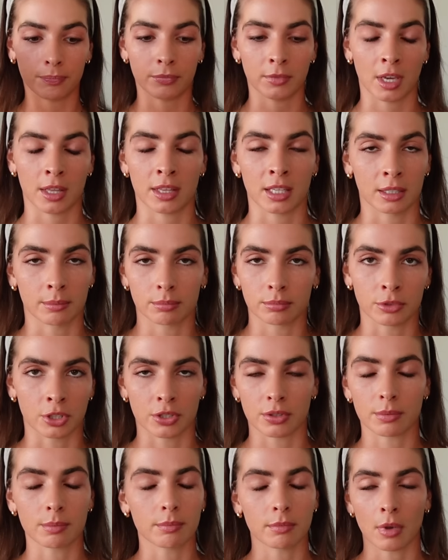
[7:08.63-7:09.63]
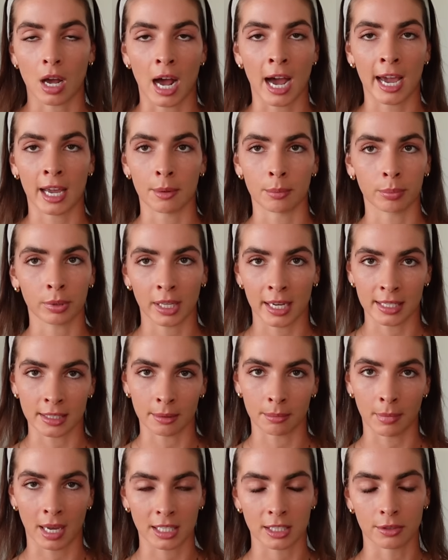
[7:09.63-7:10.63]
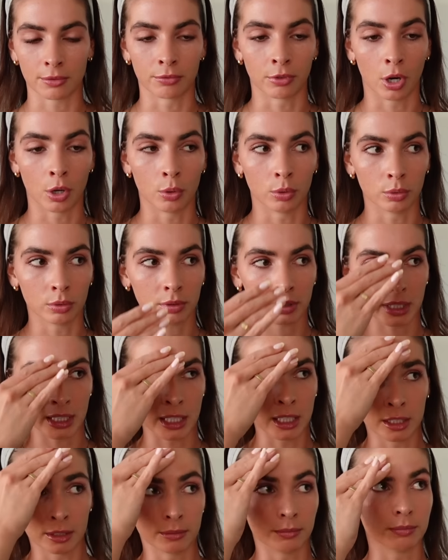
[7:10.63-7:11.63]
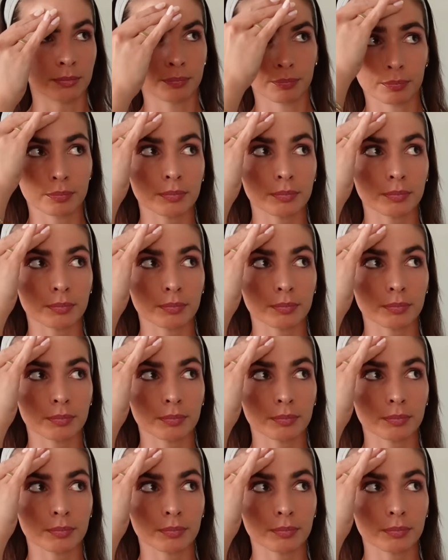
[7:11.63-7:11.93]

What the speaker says: I think just iron plays a massive role in,